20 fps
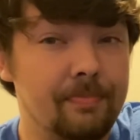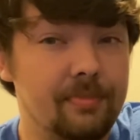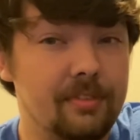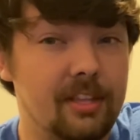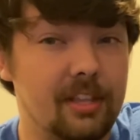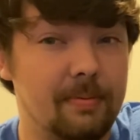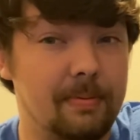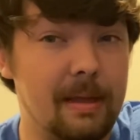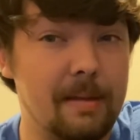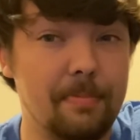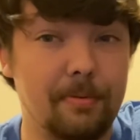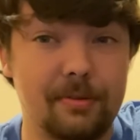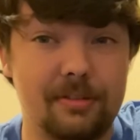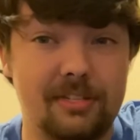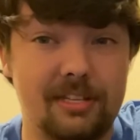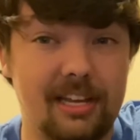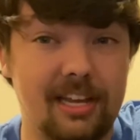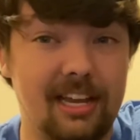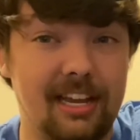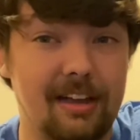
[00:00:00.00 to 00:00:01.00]
So the people
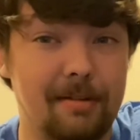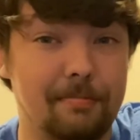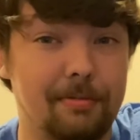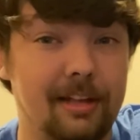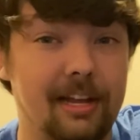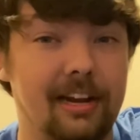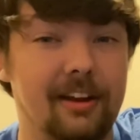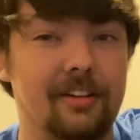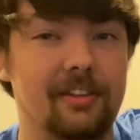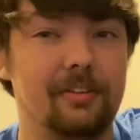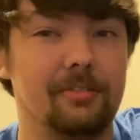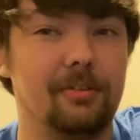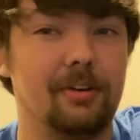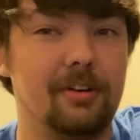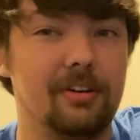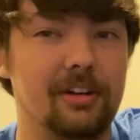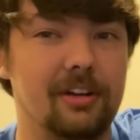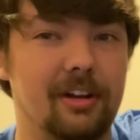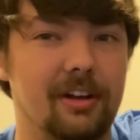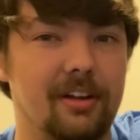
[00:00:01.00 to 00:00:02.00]
saying I'm playing it on the
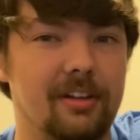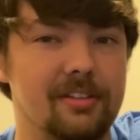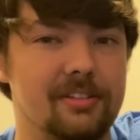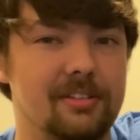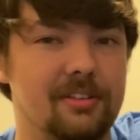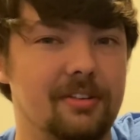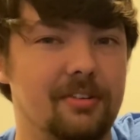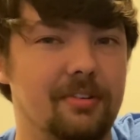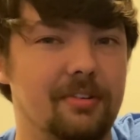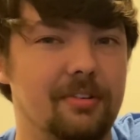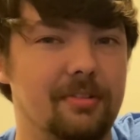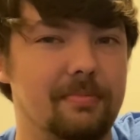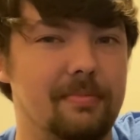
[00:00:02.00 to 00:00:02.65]
wrong console,